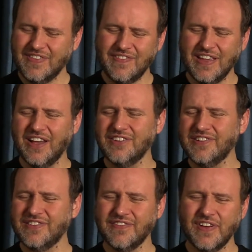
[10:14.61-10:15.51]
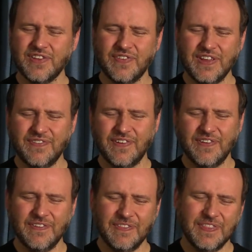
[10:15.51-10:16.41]
maybe hundreds of other
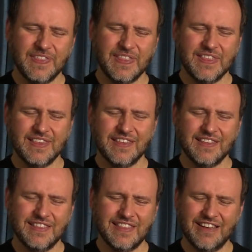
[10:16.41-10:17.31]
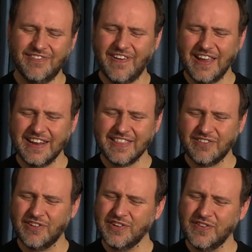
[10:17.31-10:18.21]
people, not finding
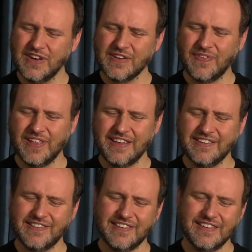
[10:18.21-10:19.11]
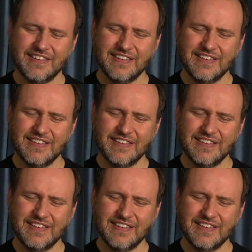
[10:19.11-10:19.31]
their own unique place.